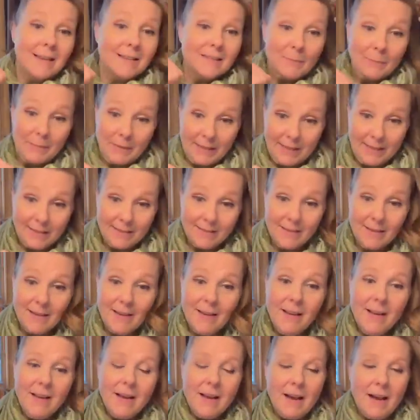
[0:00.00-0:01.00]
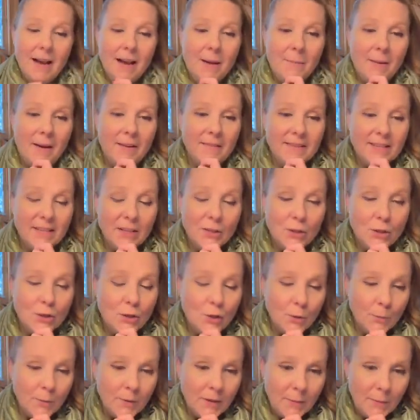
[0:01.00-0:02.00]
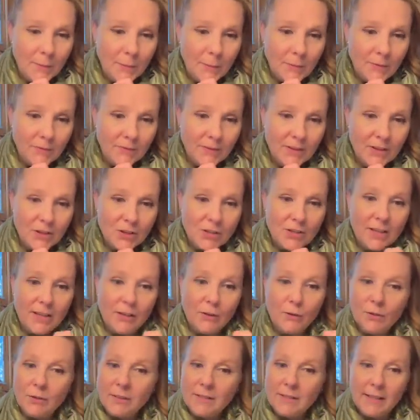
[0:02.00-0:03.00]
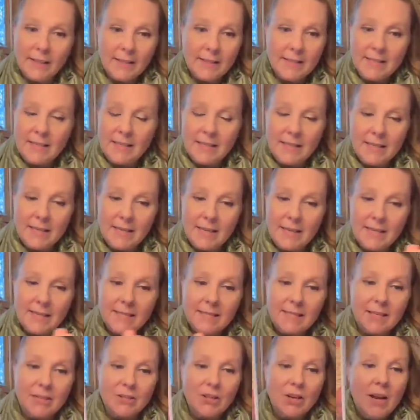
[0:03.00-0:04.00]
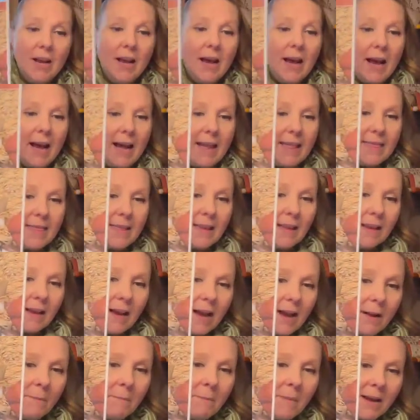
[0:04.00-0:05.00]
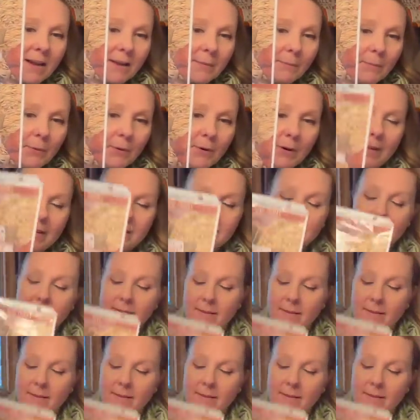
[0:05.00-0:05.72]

please. I've seen so many people finish it. It looks like a teeny tiny stitch. I think I might put